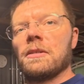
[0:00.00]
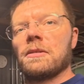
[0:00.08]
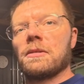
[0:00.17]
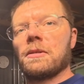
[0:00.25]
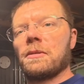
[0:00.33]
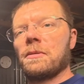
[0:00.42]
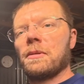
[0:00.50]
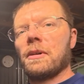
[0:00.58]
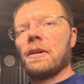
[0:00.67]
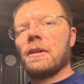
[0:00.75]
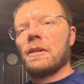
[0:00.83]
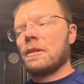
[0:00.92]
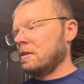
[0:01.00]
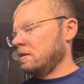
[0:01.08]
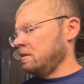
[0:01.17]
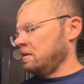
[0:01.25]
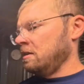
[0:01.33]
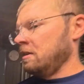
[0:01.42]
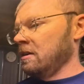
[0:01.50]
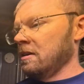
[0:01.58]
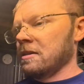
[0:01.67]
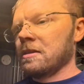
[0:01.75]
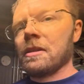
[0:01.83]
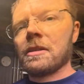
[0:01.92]
So
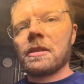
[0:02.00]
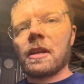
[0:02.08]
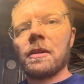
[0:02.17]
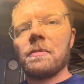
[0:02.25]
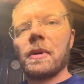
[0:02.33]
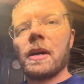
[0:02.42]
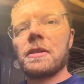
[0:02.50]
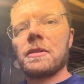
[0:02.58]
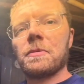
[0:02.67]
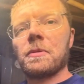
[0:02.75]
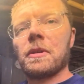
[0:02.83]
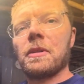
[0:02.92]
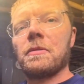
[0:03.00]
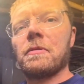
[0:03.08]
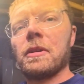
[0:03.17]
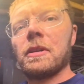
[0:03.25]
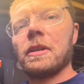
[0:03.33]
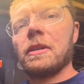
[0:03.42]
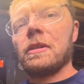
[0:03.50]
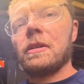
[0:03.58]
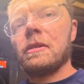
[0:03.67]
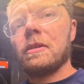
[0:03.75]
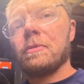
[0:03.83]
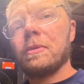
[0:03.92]
the second batch that we're gonna run here,